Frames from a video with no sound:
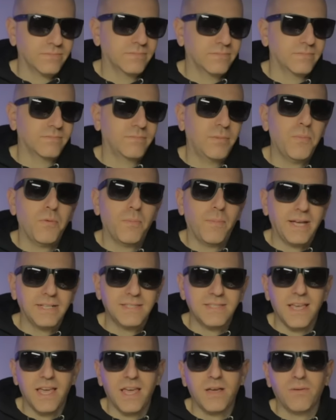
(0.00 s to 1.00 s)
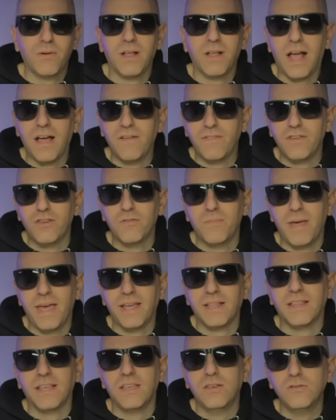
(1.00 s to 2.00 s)
People might say, well, Avi, you
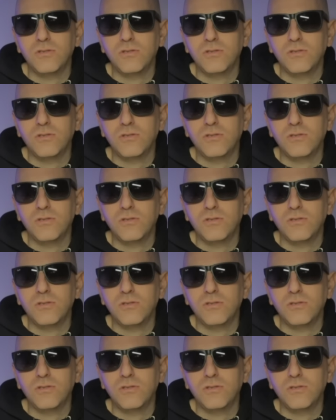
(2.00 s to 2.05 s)
make the